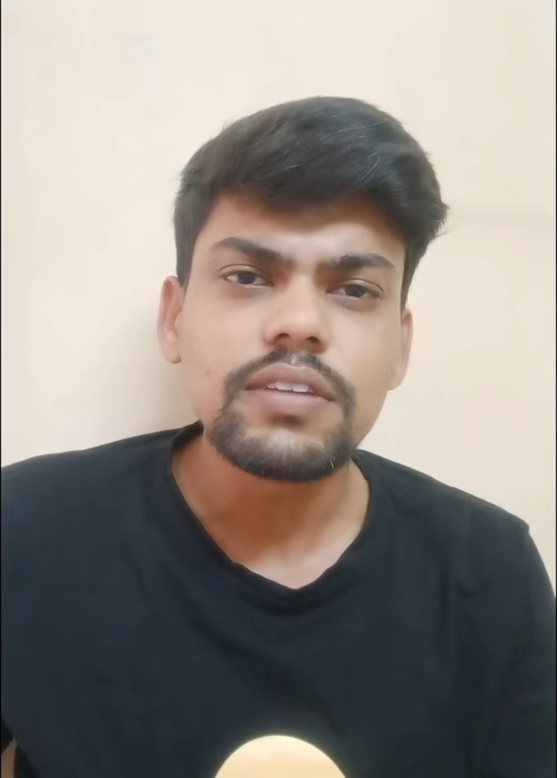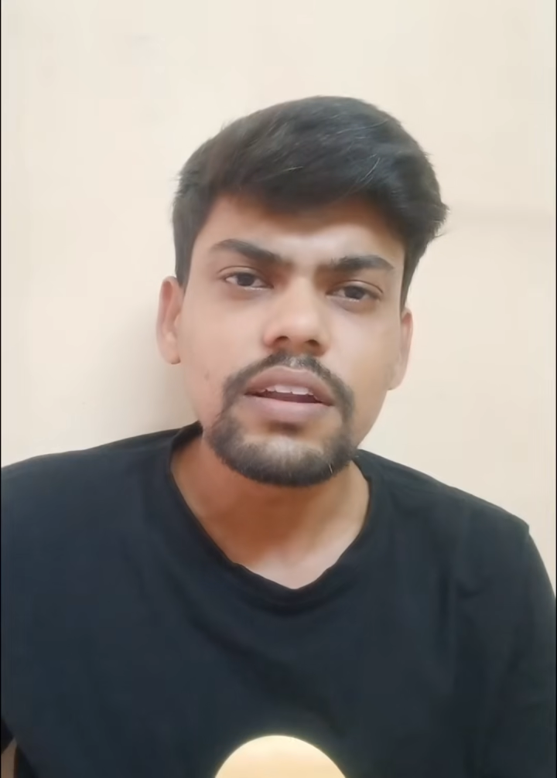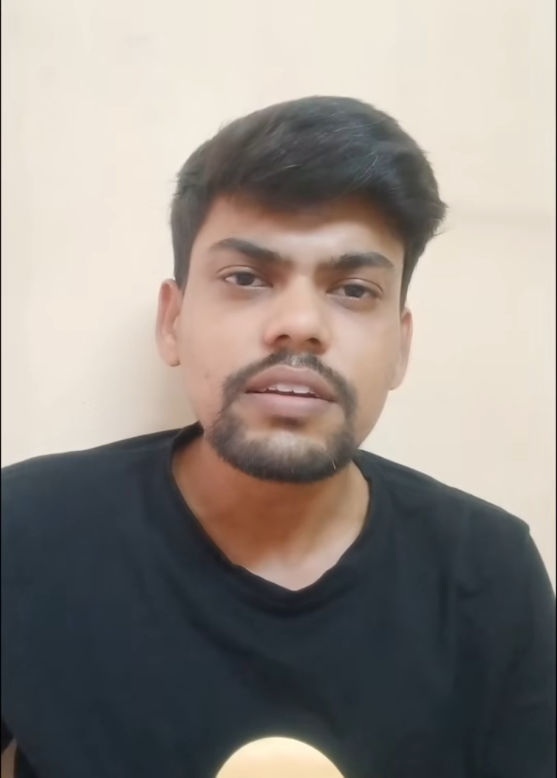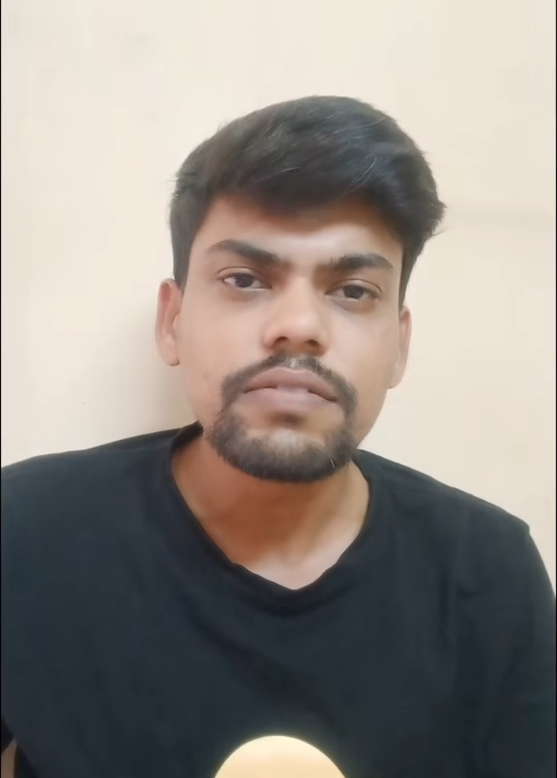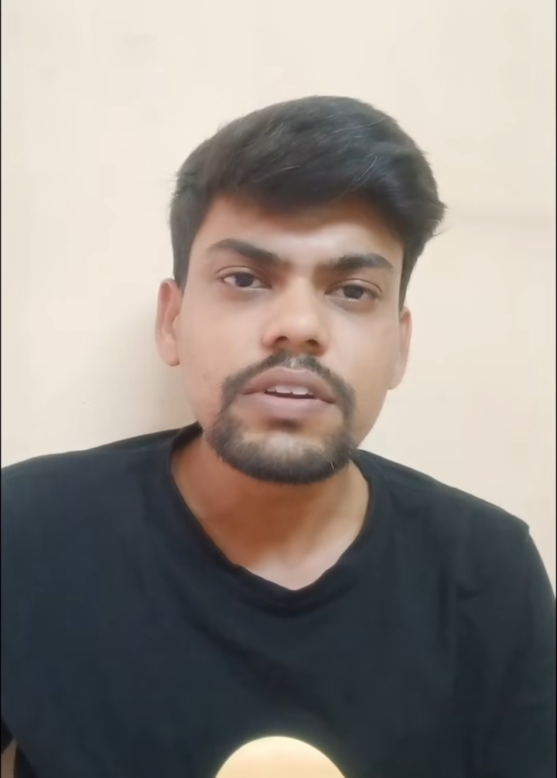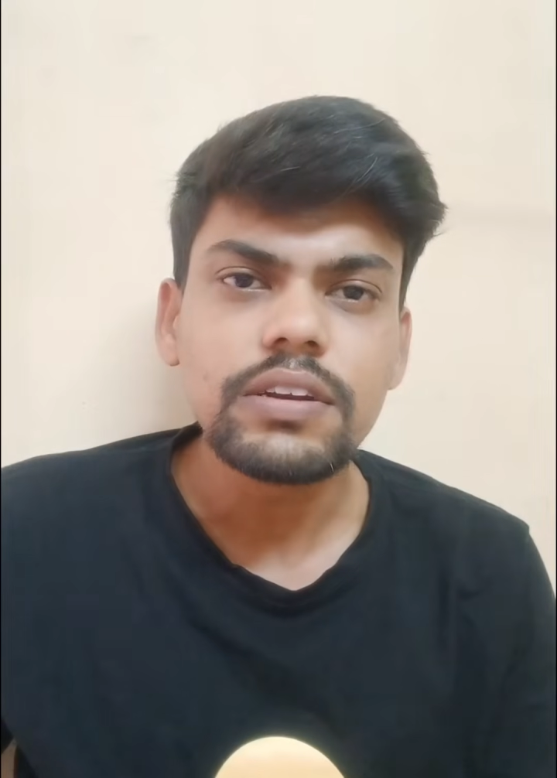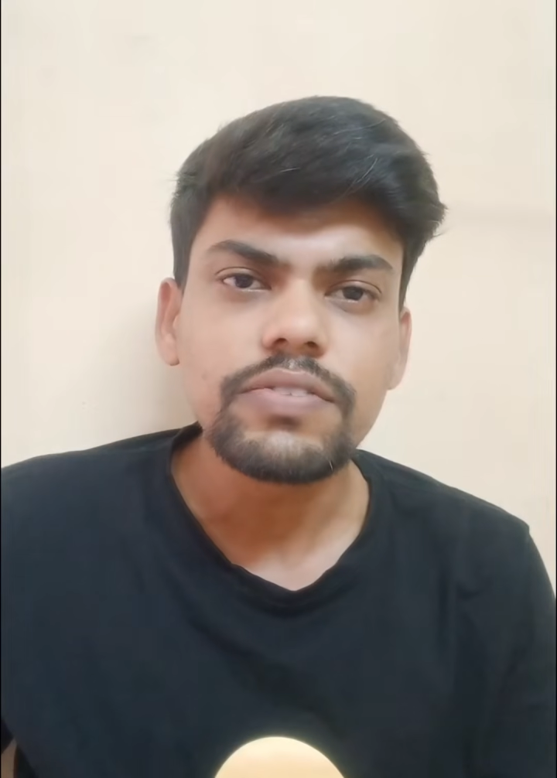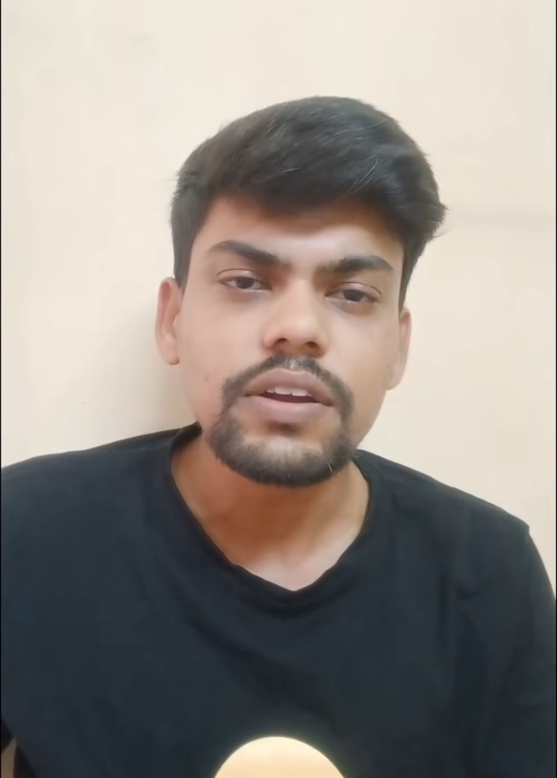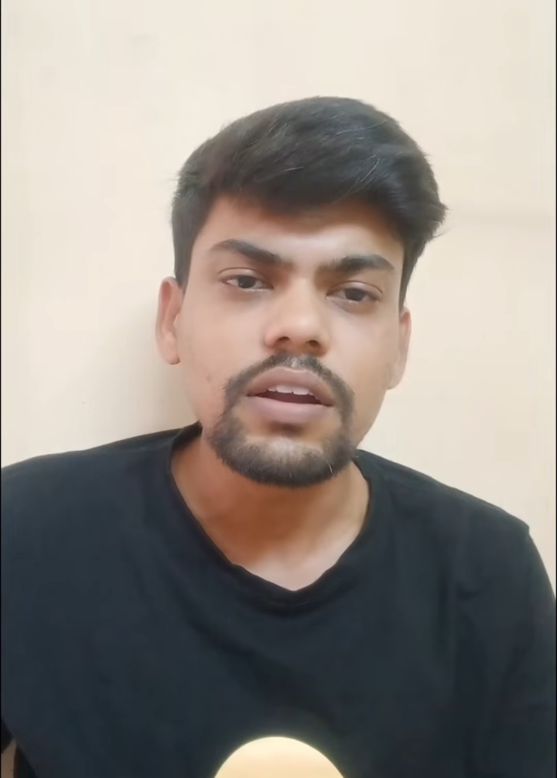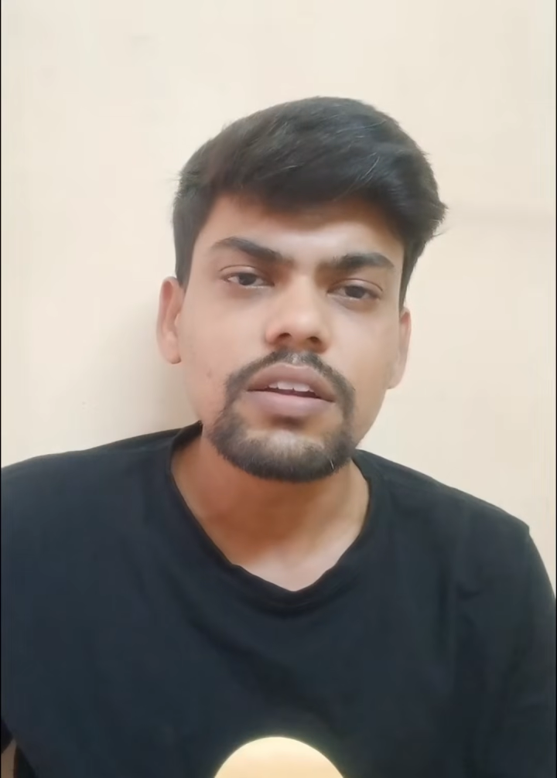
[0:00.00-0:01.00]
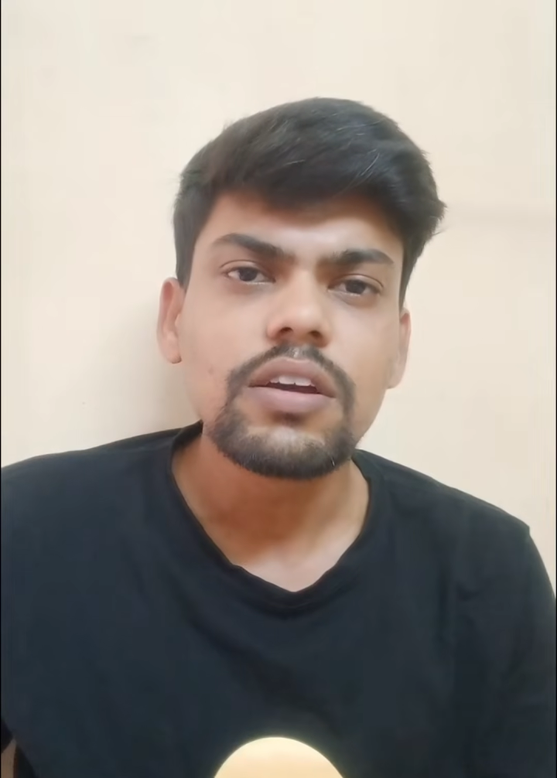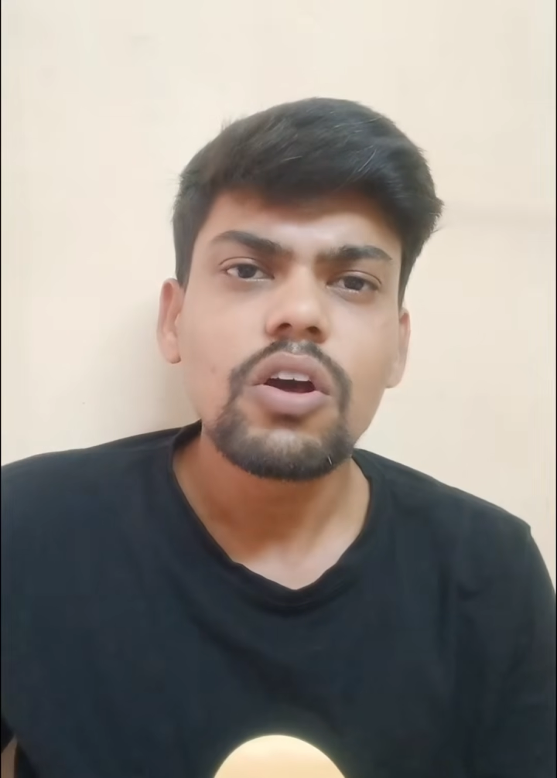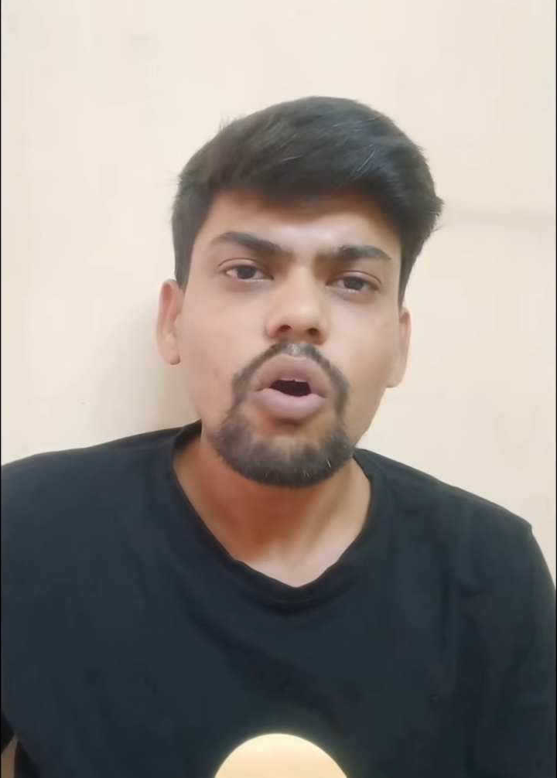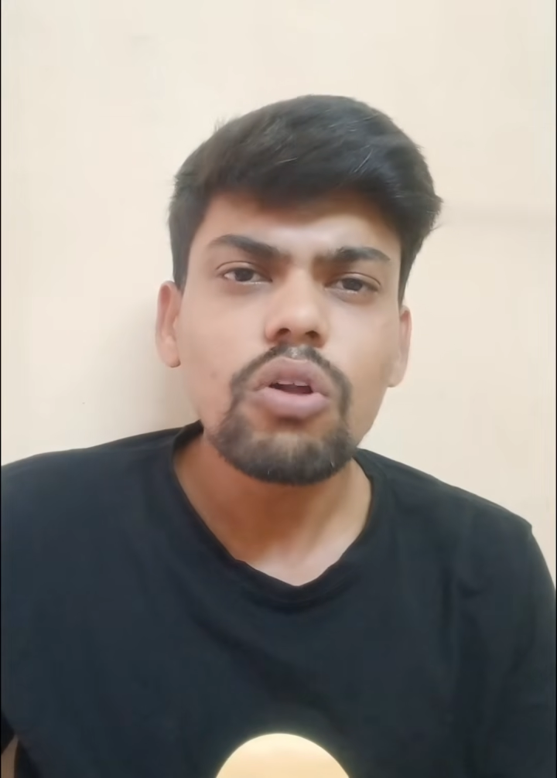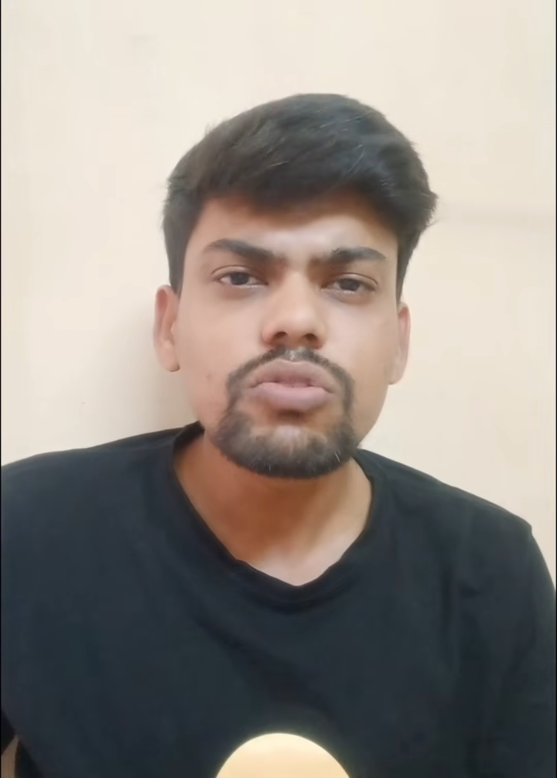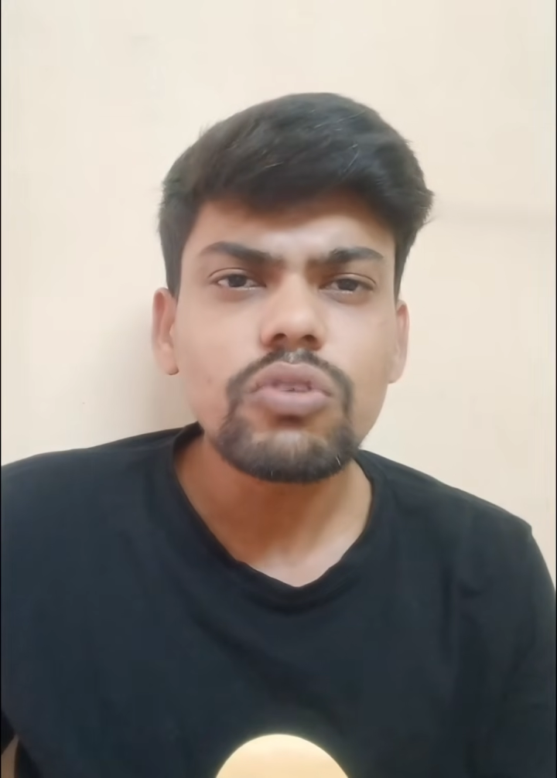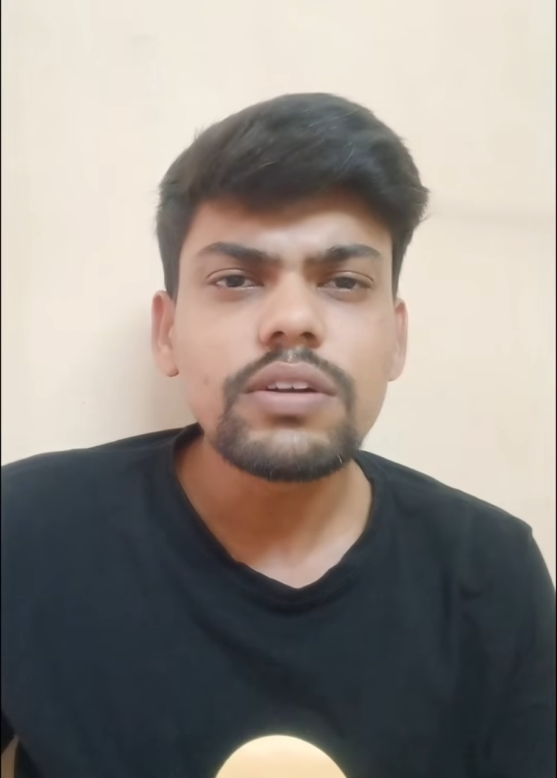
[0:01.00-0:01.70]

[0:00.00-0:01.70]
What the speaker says: relatively difficult. Also